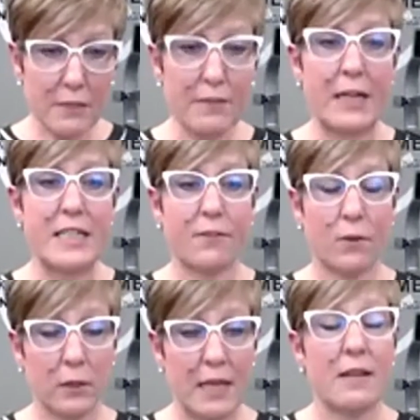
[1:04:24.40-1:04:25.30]
very
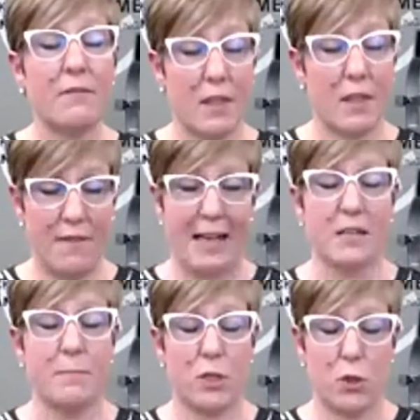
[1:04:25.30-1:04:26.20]
differently than the
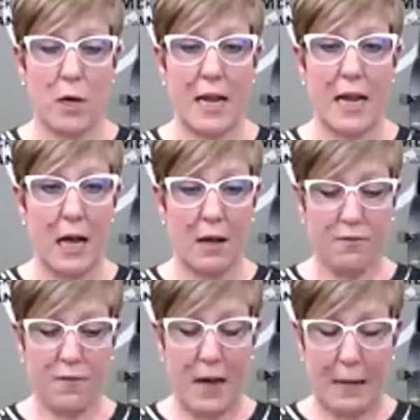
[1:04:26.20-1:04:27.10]
vast majority
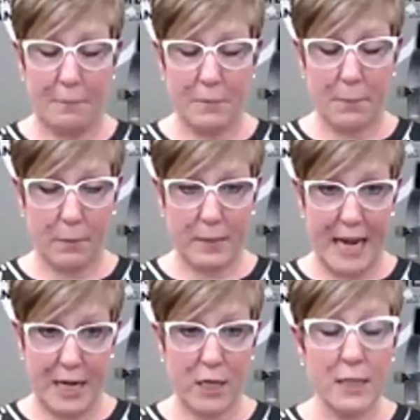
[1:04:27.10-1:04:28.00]
of um,
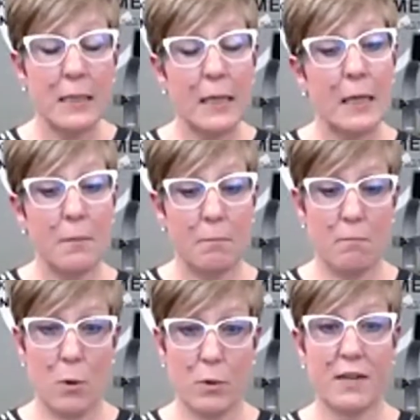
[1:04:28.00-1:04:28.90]
supplementation.
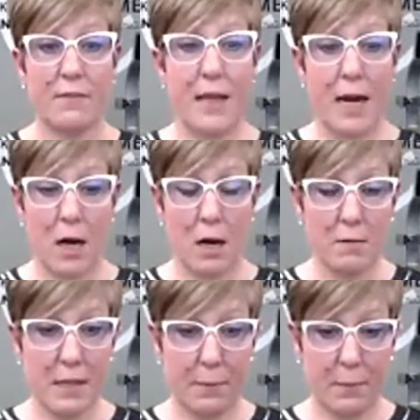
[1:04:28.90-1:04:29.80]
Most of
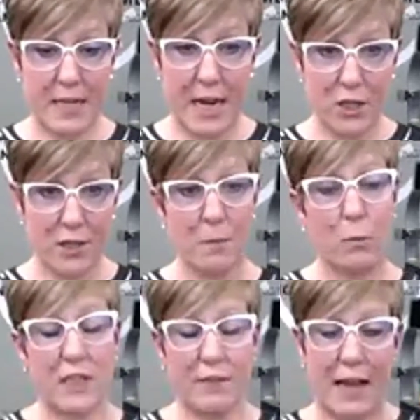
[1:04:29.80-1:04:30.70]
their supplementation, their
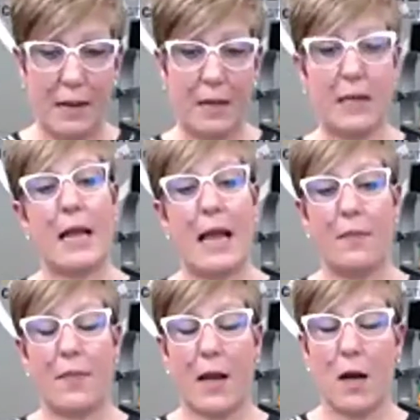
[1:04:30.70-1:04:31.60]
multivitamin
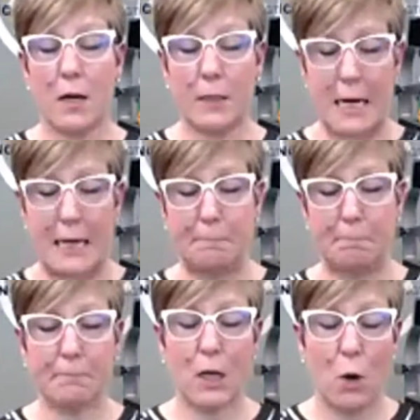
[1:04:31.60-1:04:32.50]
and their
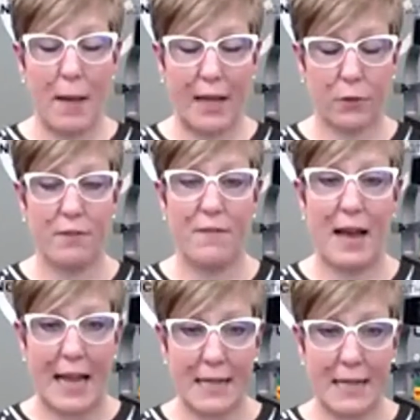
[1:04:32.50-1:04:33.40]
um, omega 3
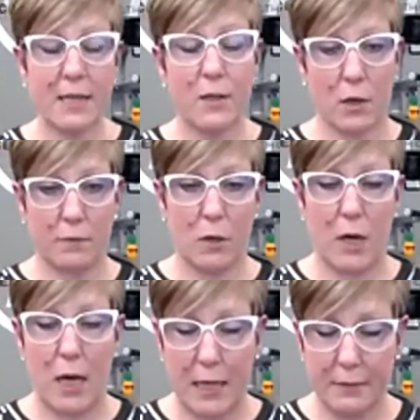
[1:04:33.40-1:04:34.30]
fatty acid, their,
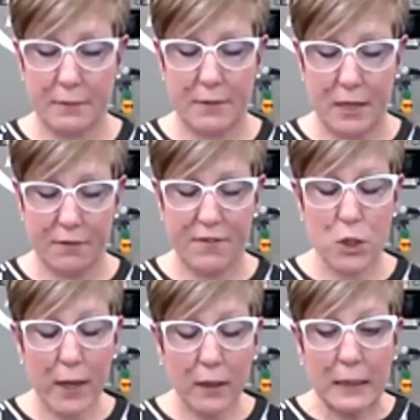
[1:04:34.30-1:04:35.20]
uh, their
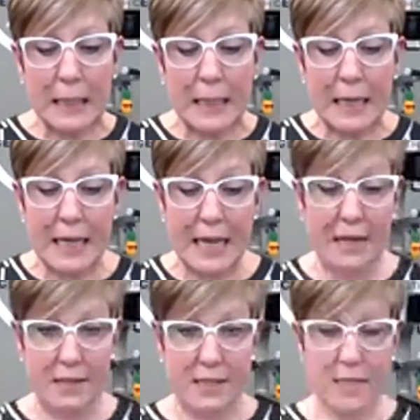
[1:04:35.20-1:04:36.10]
fish oil,
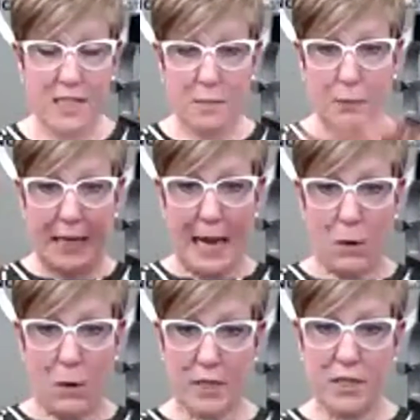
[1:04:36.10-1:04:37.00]
is split
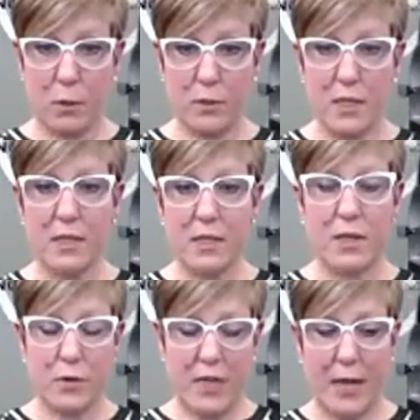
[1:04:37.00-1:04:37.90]
out into doses.
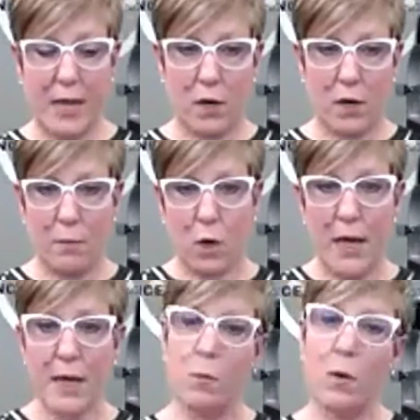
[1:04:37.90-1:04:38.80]
So you take one in the
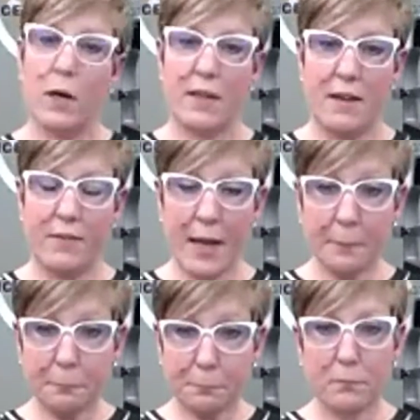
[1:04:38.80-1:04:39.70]
morning and one in the evening.